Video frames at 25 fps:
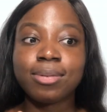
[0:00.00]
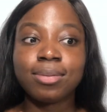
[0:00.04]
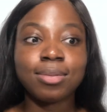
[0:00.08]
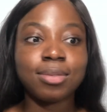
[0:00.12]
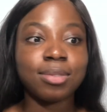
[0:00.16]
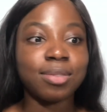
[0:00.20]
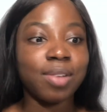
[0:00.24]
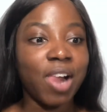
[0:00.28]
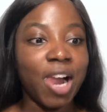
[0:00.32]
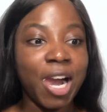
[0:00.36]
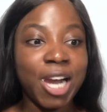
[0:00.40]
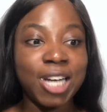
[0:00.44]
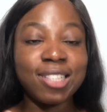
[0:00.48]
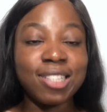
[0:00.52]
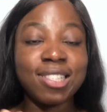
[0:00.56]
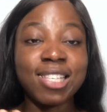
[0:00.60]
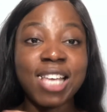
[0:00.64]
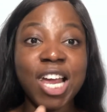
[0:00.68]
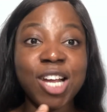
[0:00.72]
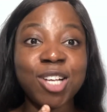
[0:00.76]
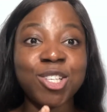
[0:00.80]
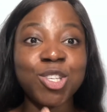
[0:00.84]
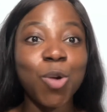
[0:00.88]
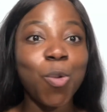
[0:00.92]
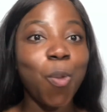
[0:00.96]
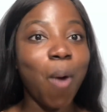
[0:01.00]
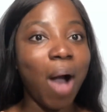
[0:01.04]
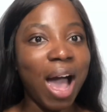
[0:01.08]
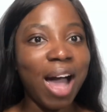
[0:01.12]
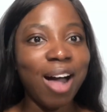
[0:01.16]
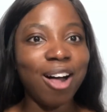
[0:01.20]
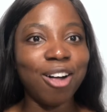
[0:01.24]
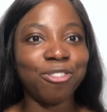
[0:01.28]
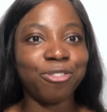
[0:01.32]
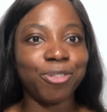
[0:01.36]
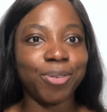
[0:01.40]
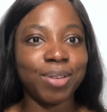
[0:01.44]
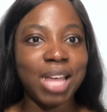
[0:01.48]
Like, it takes a
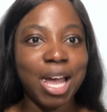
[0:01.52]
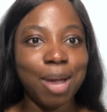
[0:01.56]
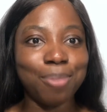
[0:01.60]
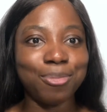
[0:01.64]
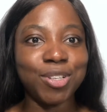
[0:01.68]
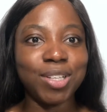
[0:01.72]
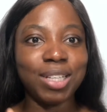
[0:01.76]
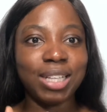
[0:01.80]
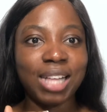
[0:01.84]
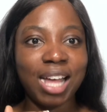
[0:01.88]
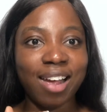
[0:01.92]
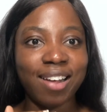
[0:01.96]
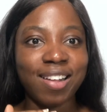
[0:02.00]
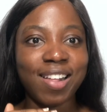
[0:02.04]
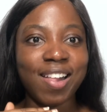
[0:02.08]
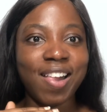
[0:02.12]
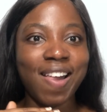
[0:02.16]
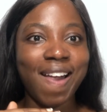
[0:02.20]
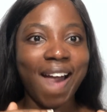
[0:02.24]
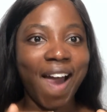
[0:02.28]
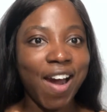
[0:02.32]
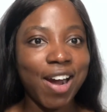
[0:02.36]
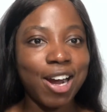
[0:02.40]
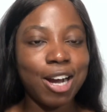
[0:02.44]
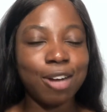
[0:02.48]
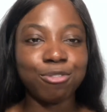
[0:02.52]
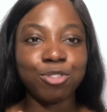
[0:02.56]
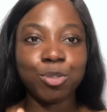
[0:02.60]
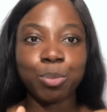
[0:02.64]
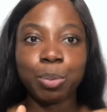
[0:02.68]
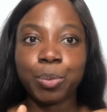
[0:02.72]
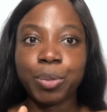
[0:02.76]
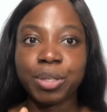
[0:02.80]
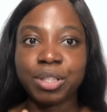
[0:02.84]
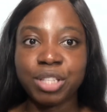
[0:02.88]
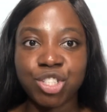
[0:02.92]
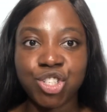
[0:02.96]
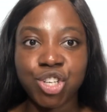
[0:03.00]
while for them to, like, get comfortable
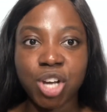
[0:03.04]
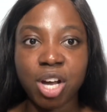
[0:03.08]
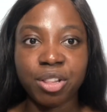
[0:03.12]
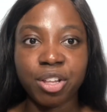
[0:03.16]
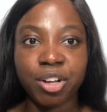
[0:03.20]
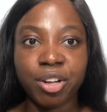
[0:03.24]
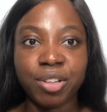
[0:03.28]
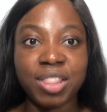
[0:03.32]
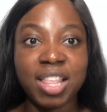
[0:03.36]
with each other.